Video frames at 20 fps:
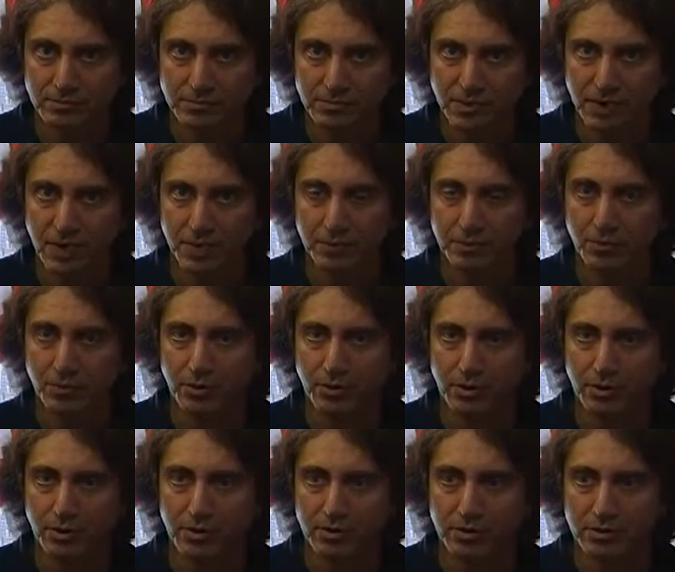You got a
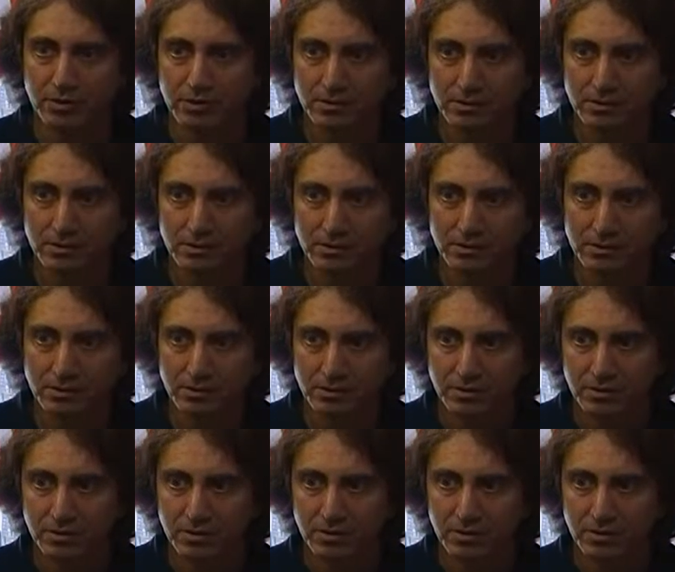point. With chest
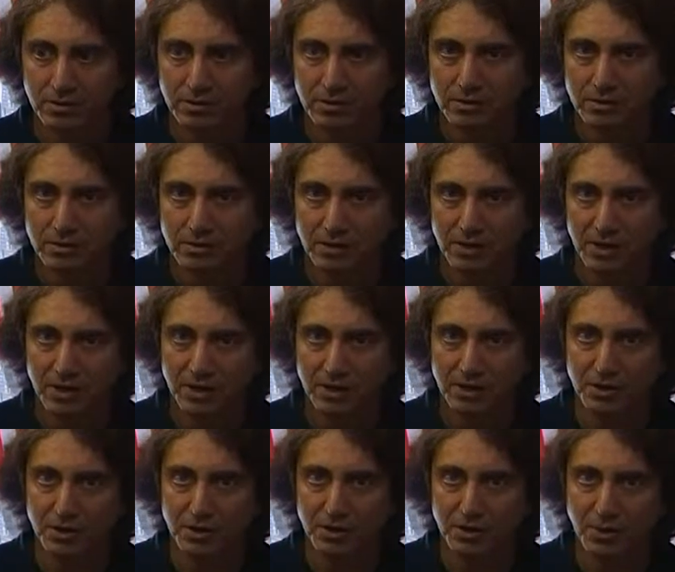pain. Yeah, you
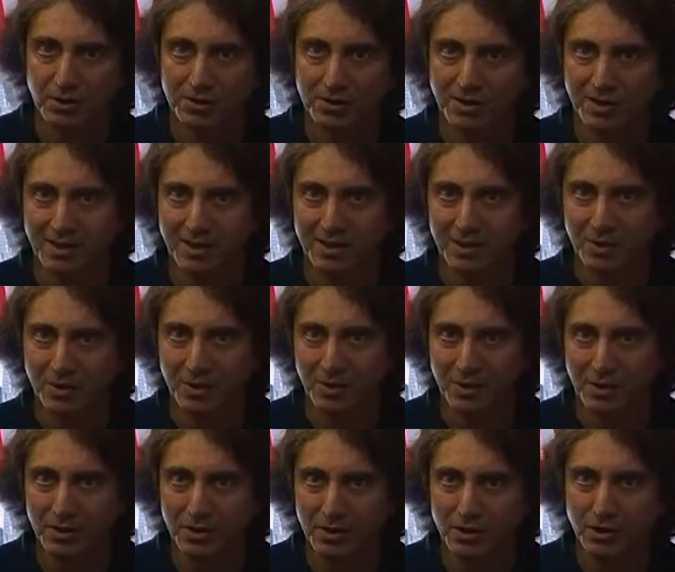don't want that. You don't want.
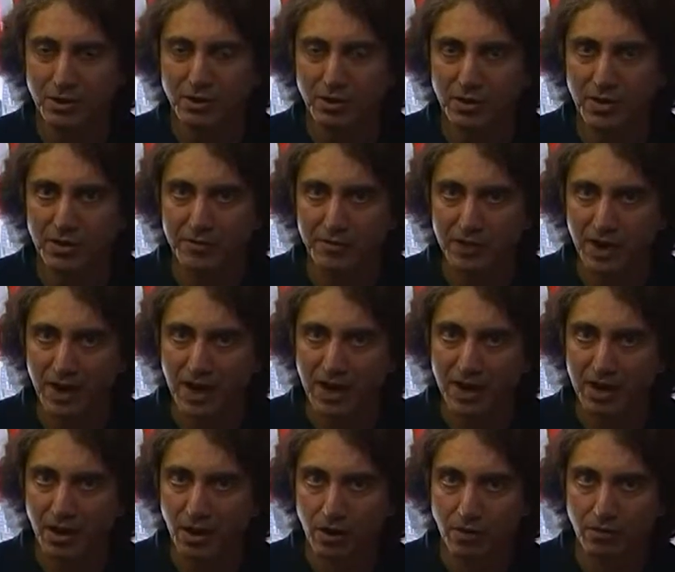You can give an
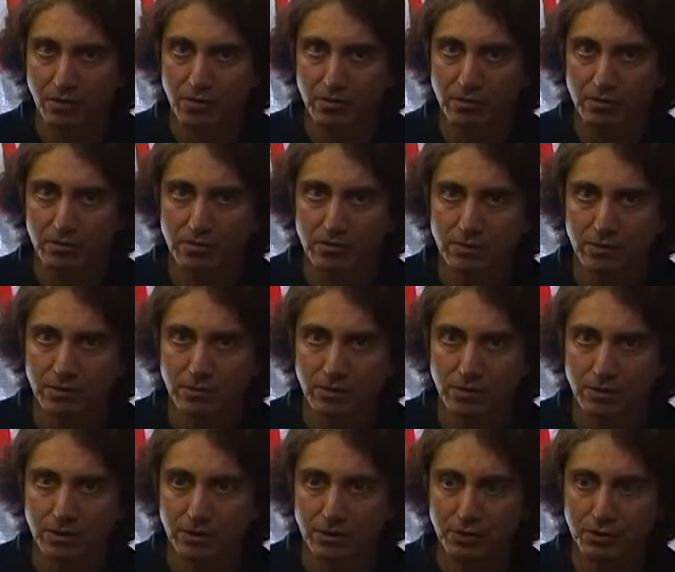echo. You
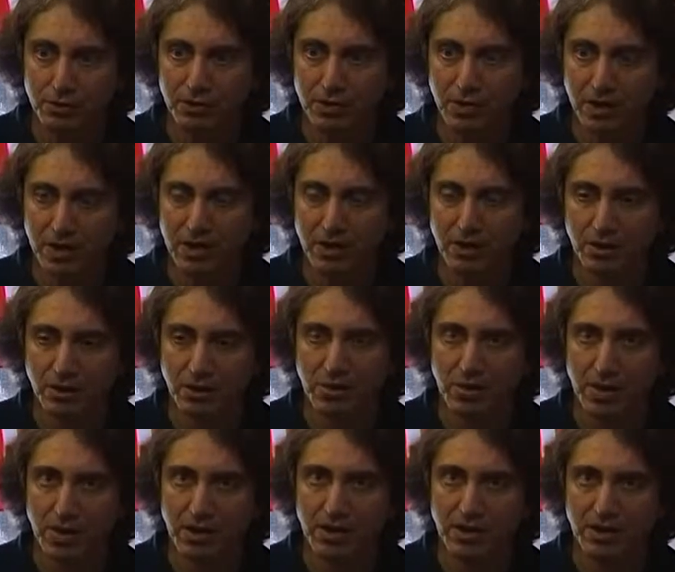can do an echo
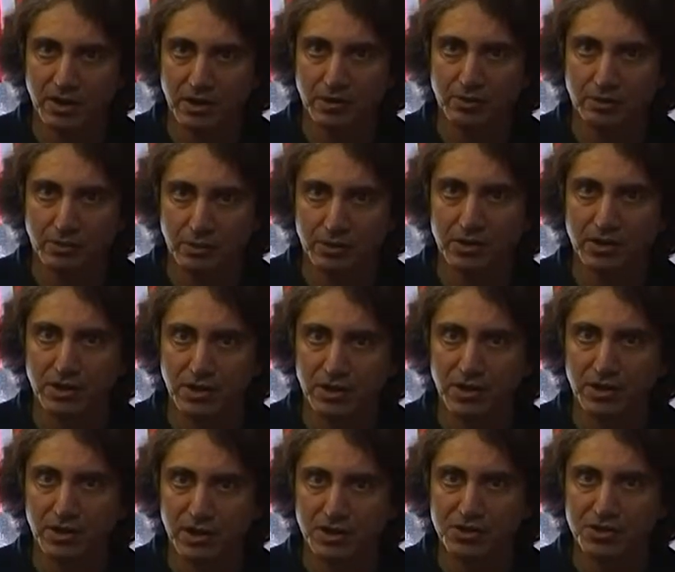and an, with the
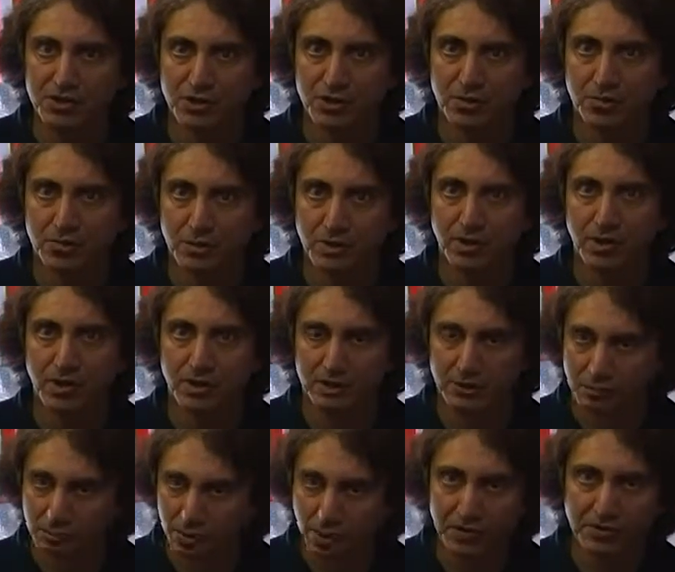EKG, but and the
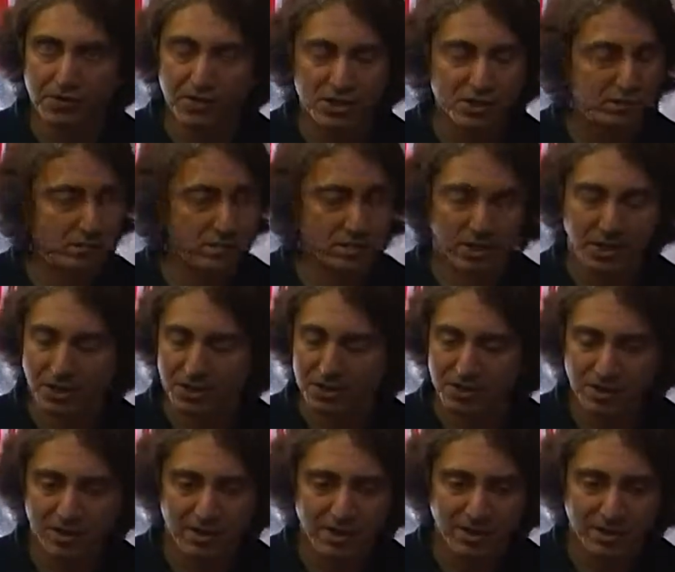blood test, but not a,
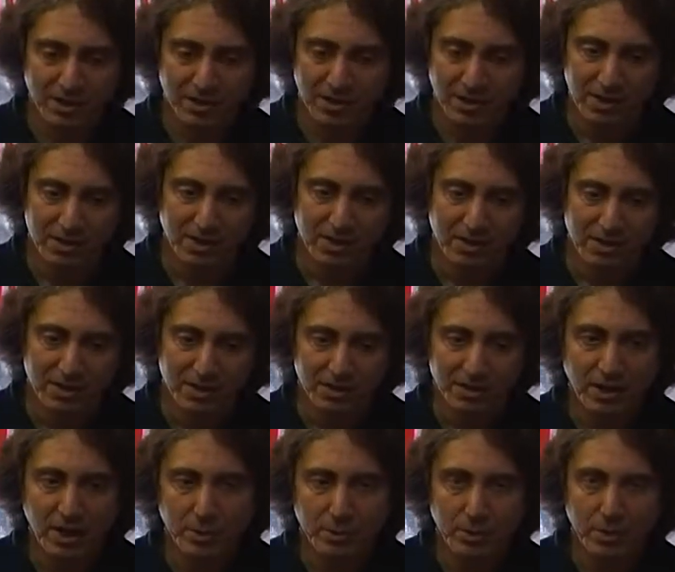
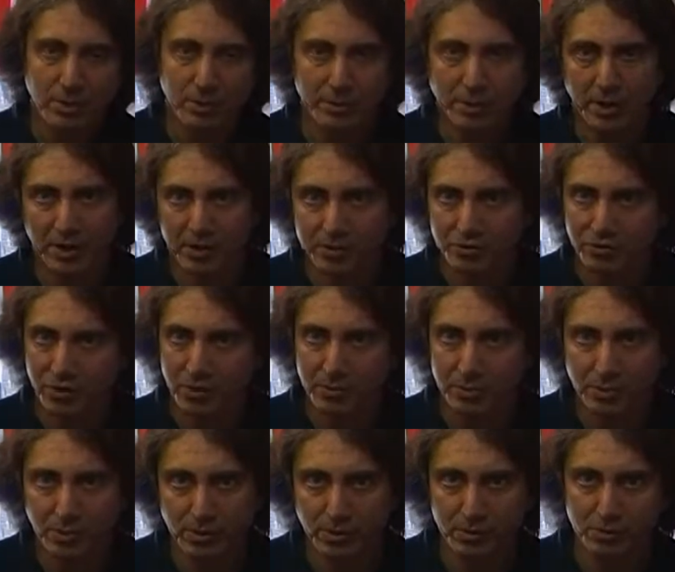not put them on a
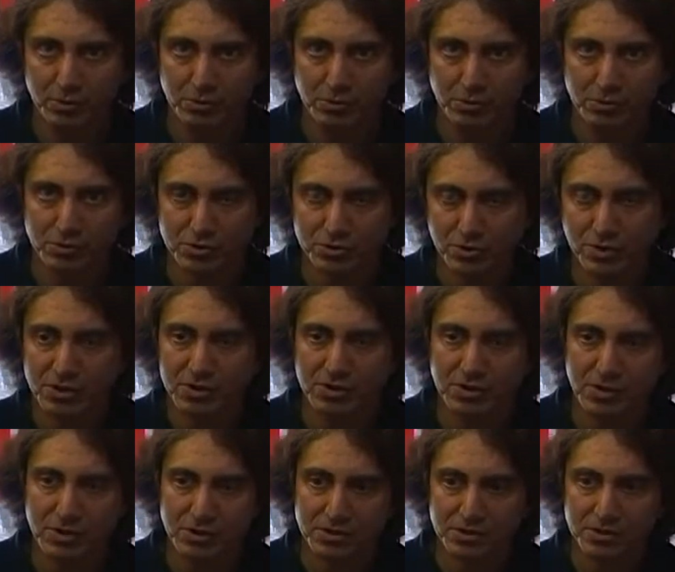treadmill and do a stress
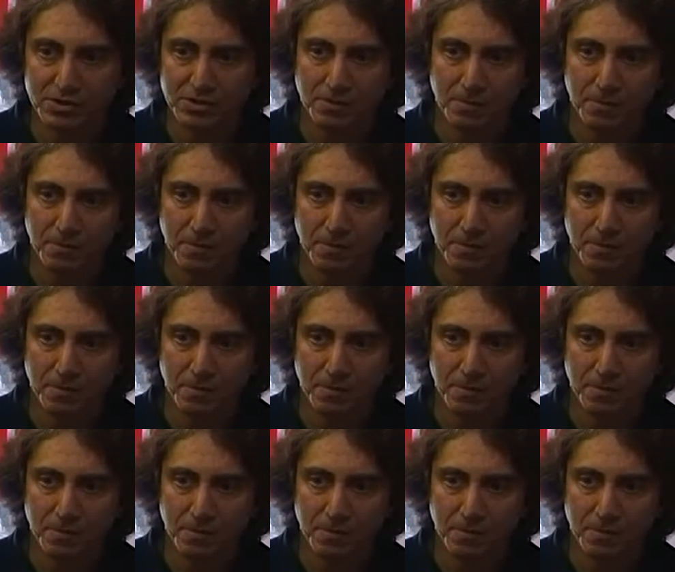test.